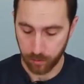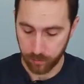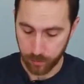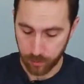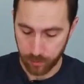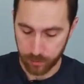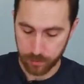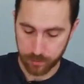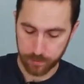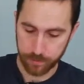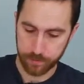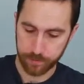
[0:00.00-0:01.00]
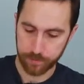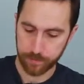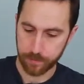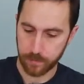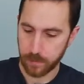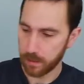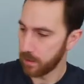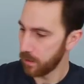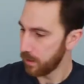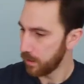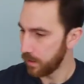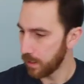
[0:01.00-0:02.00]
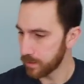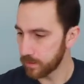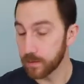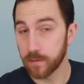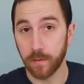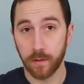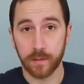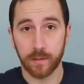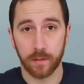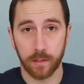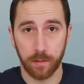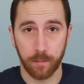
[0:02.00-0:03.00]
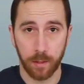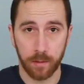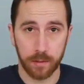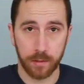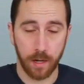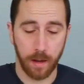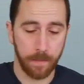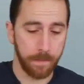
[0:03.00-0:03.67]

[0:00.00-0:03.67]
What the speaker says: the motors. Next, let's focus on the component tray.